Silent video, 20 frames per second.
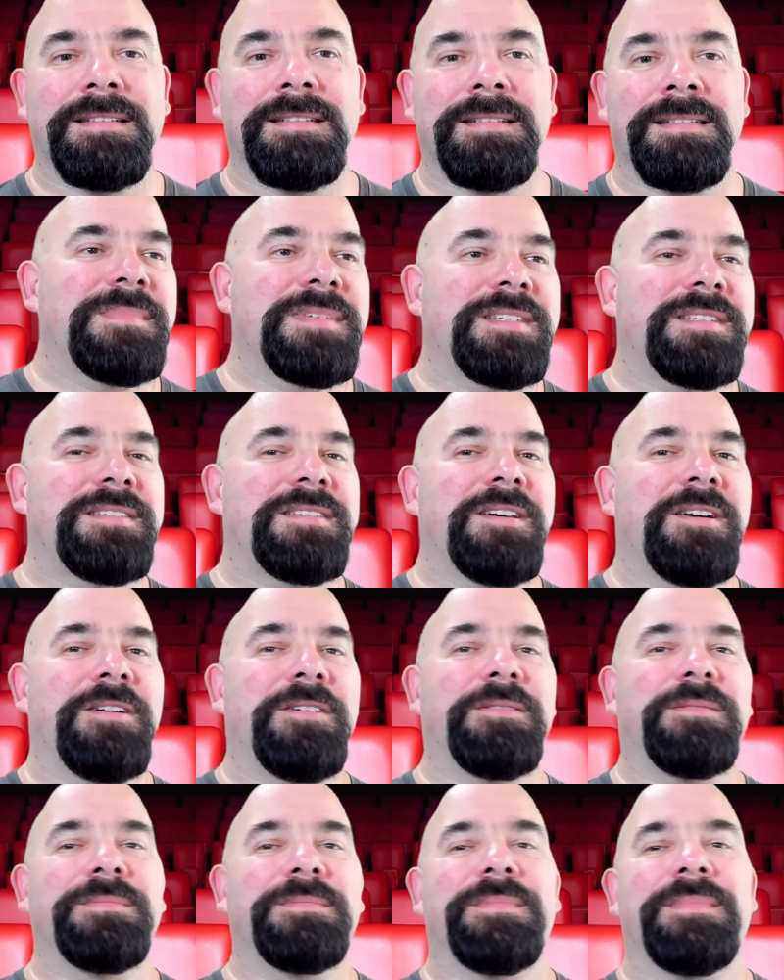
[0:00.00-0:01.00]

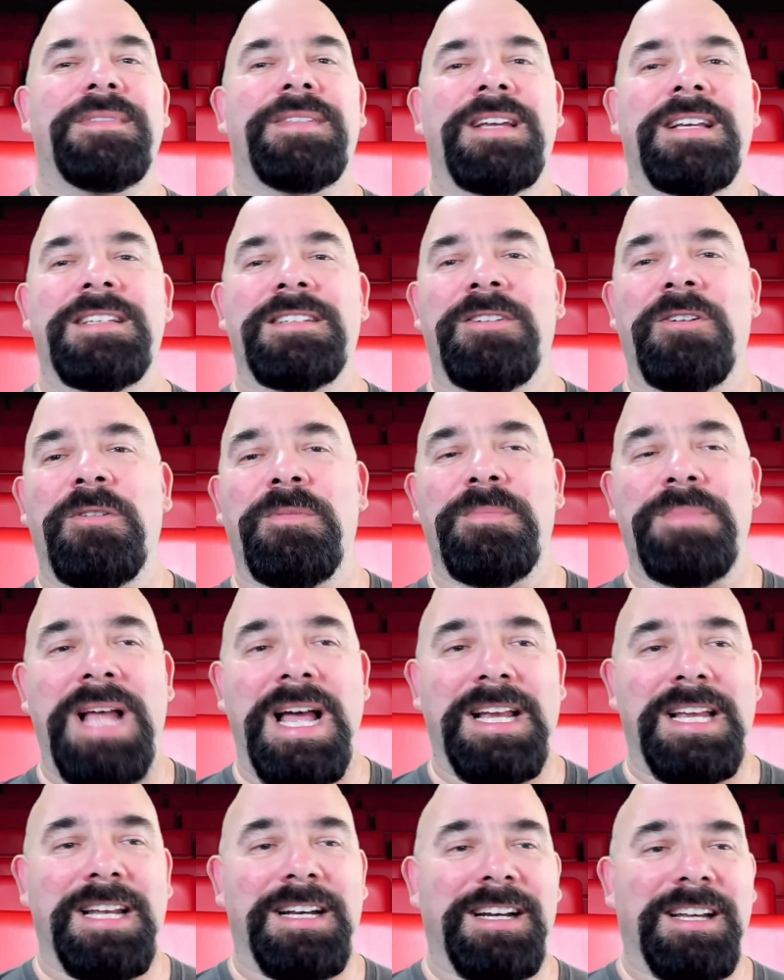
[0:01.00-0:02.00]
So, things at home
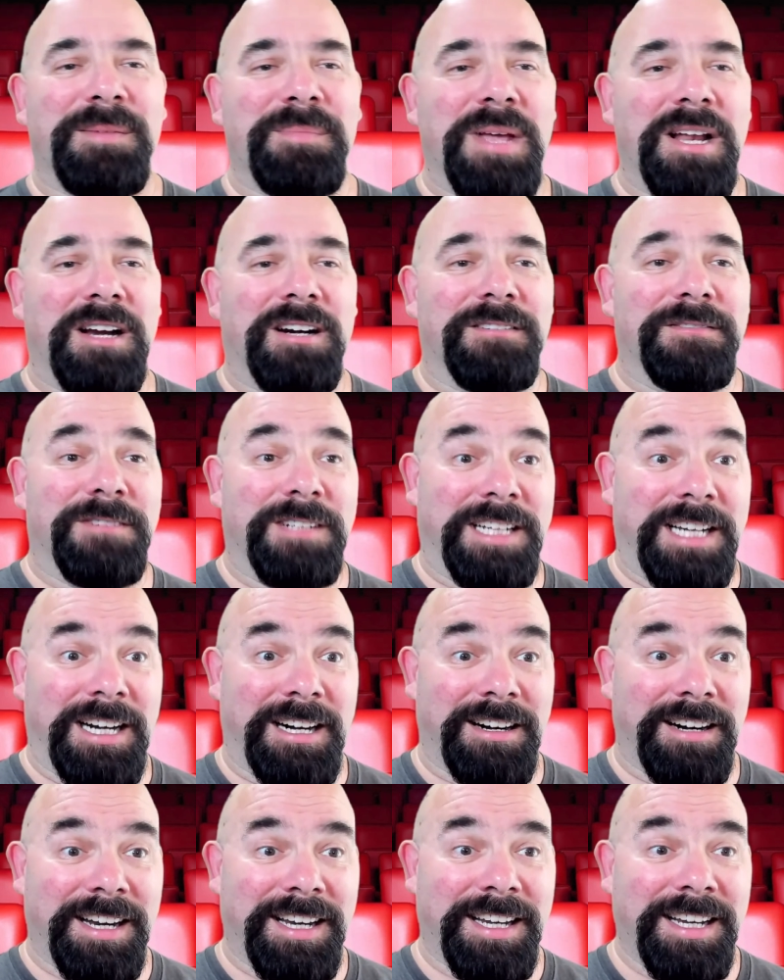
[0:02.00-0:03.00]
not getting any better for
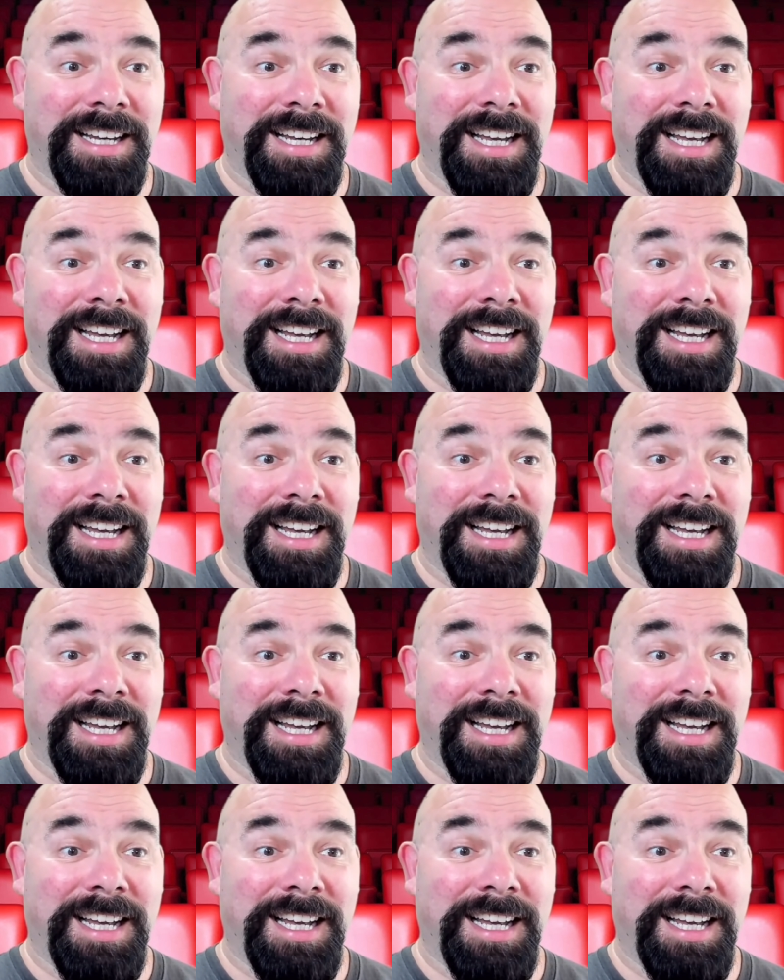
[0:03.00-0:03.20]
Carrie.